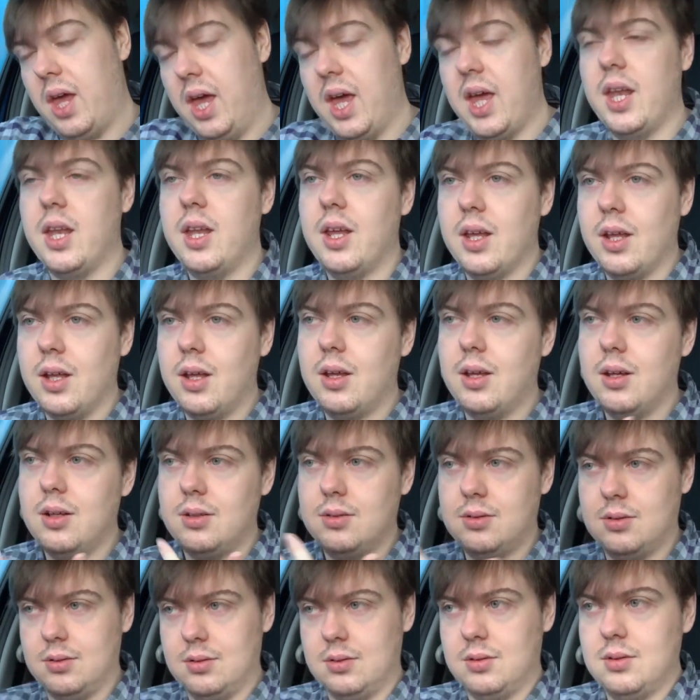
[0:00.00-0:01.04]
in
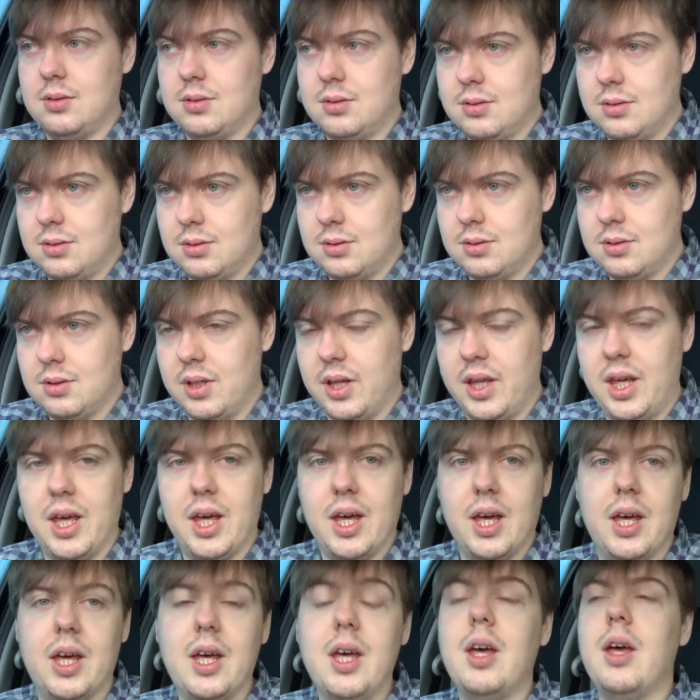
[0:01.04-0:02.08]
the
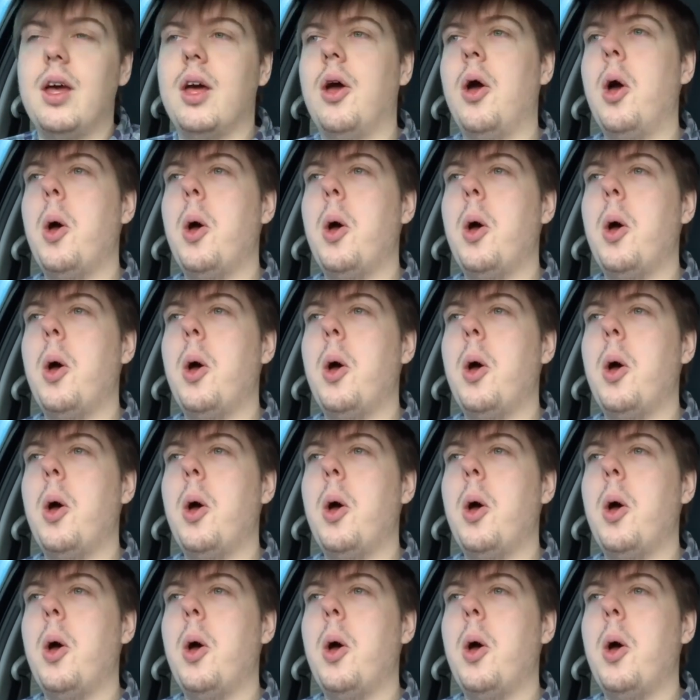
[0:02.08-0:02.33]
year,